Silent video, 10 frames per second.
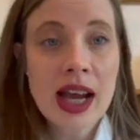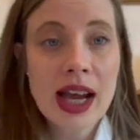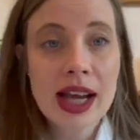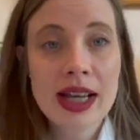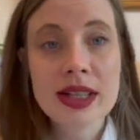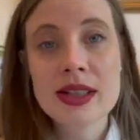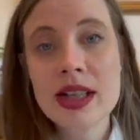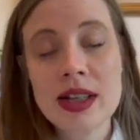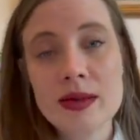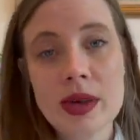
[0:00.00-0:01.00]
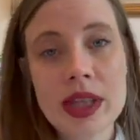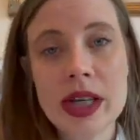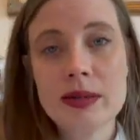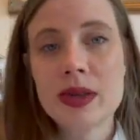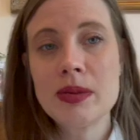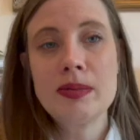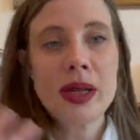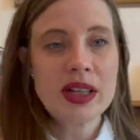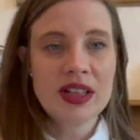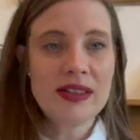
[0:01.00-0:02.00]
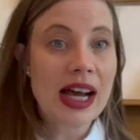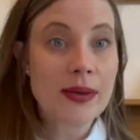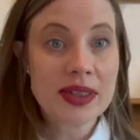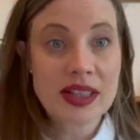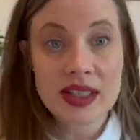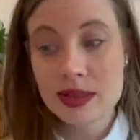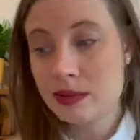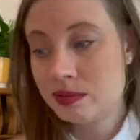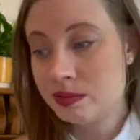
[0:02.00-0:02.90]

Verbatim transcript: and kind of what the, the burden of hours is.